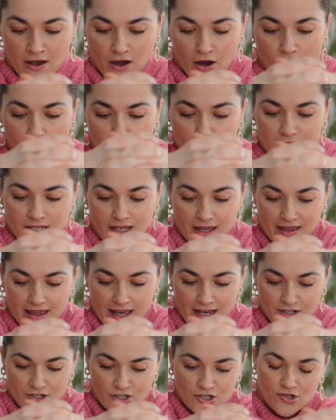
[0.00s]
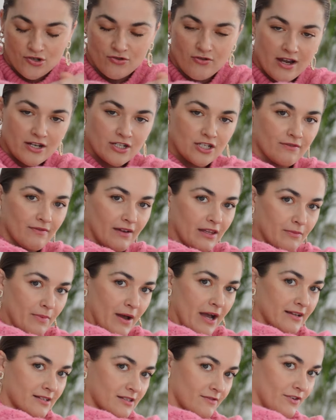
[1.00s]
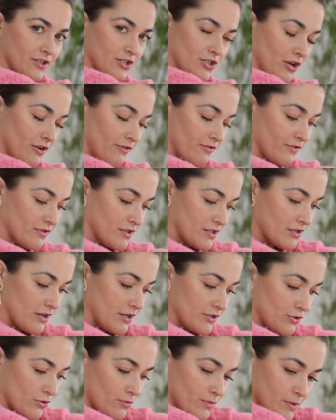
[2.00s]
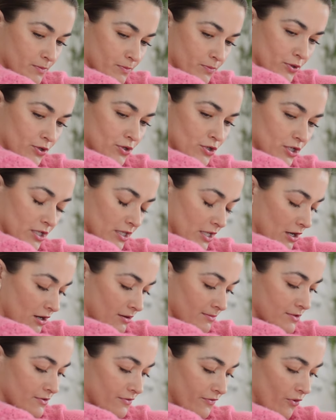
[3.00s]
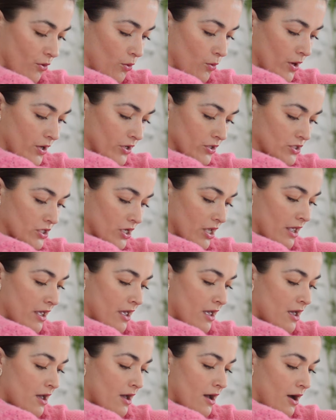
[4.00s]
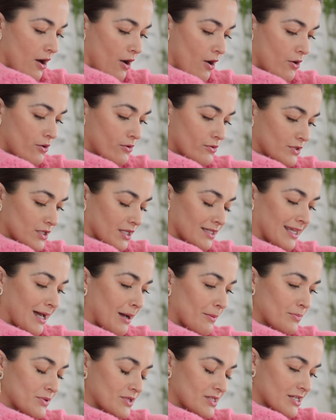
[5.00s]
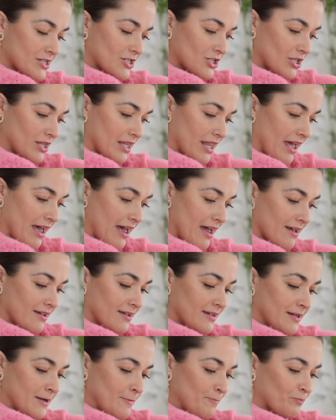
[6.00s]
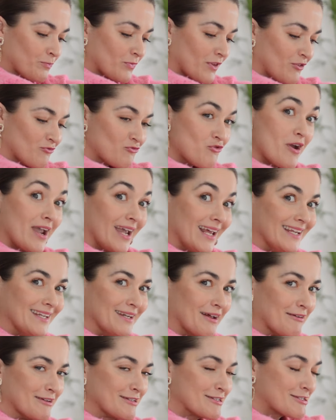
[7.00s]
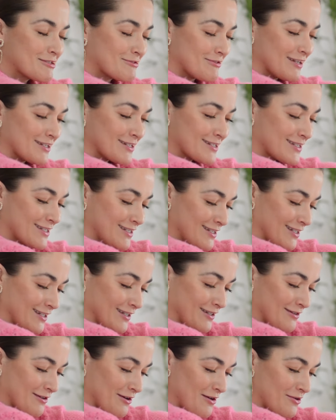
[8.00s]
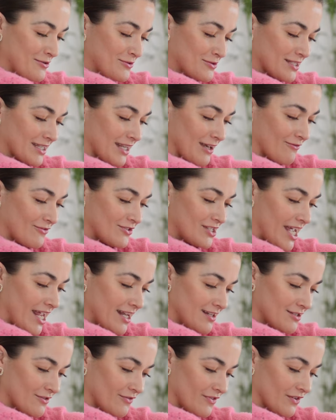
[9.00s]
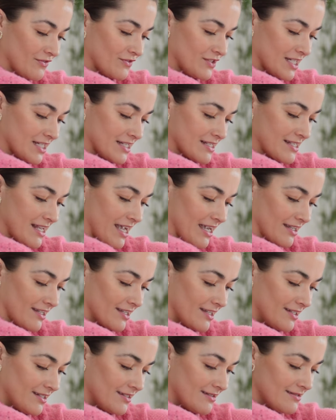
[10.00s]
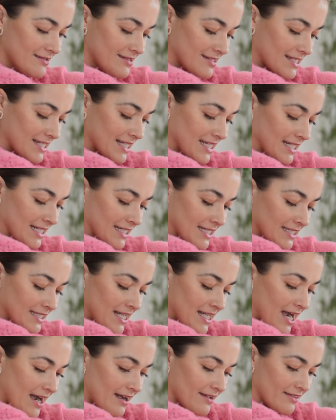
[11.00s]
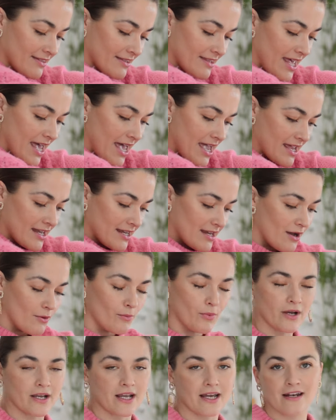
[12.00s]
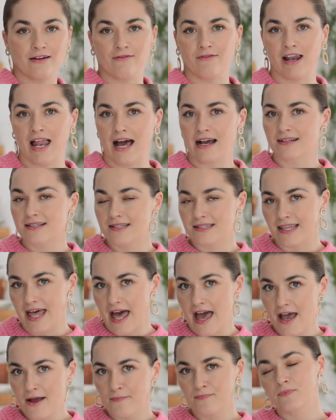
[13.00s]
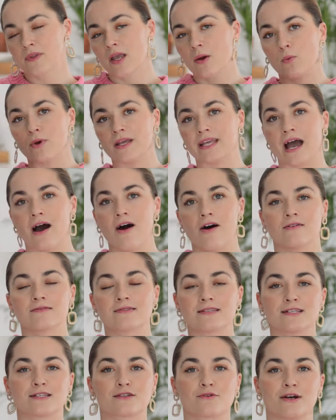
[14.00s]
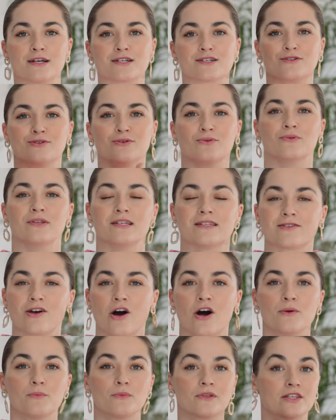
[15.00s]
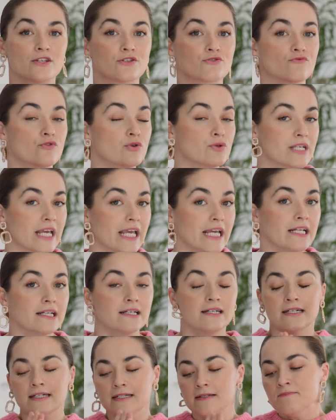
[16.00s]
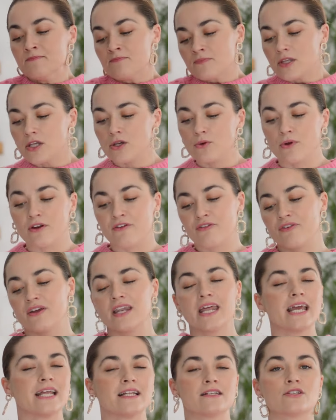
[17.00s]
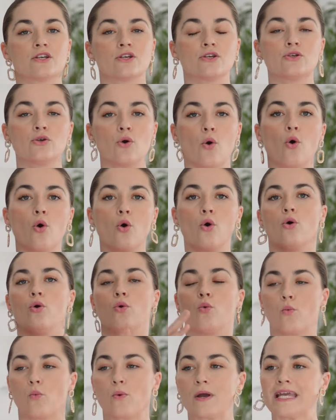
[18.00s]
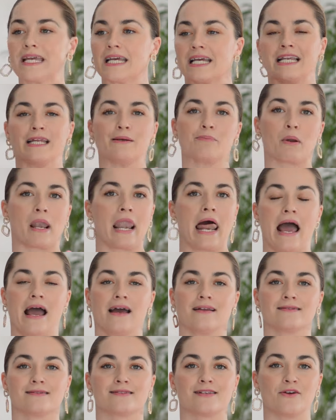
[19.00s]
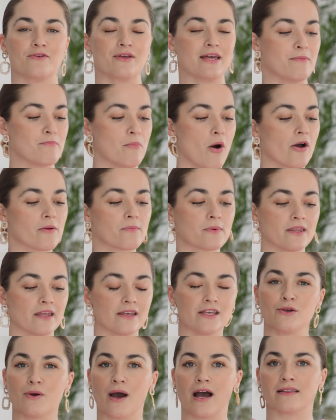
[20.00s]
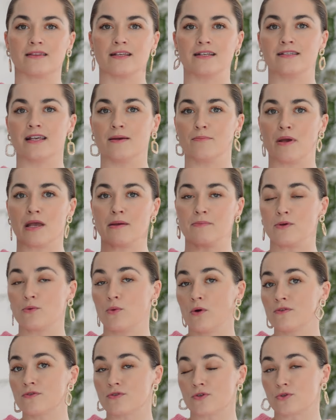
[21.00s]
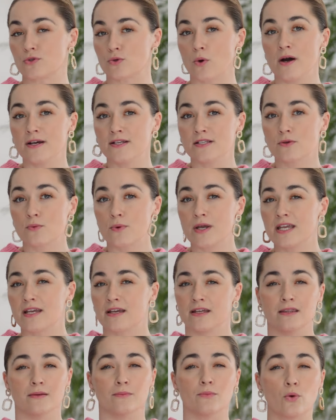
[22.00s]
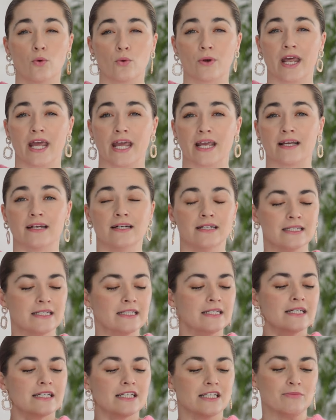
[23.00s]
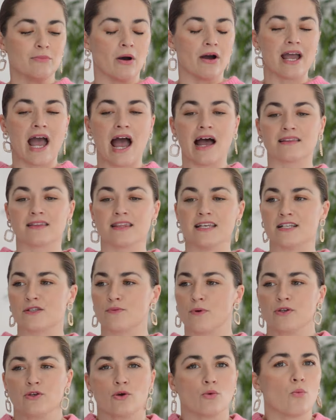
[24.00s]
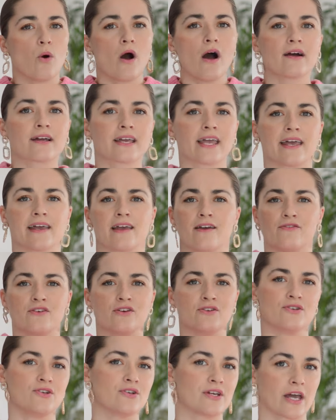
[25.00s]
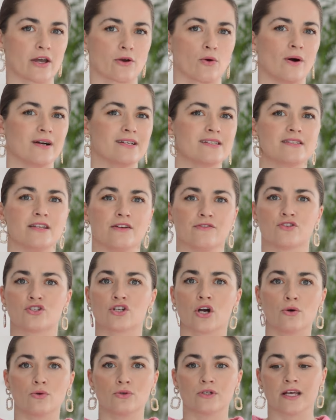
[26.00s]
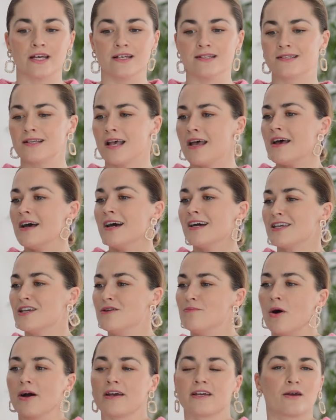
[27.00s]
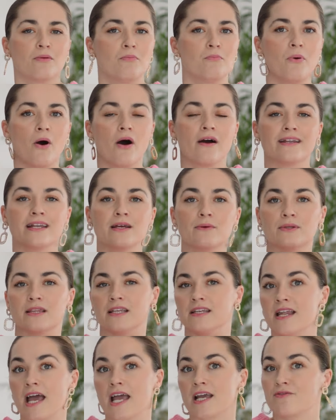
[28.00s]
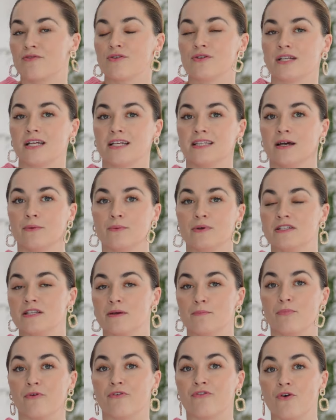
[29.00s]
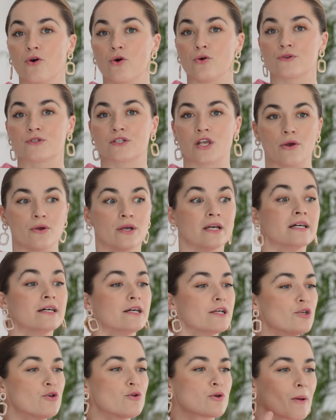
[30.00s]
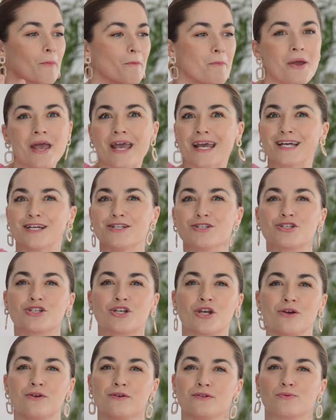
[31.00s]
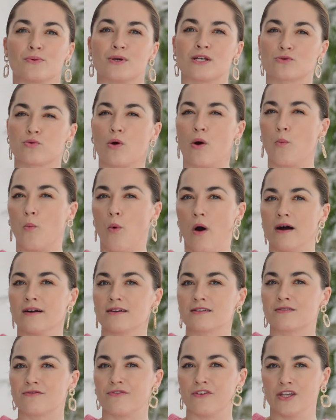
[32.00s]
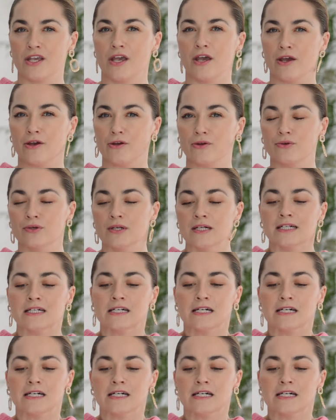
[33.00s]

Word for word: Hold that there, stretching around the back. So if I show you from the side, you're almost pushing the arms forward, holding that position there. Really nice stretch to do, holding that for 10 to 15 seconds. And then we're going to relax there. We get asked this question all this time with this routine. You want to fit it into your weekly plan. So it might be that you add this in maybe once or twice a week in the morning. You might add this when you're working if you do get quite stiff shoulders. You might combine it with the neck routine that we did before. So you can pick and choose which one works for you.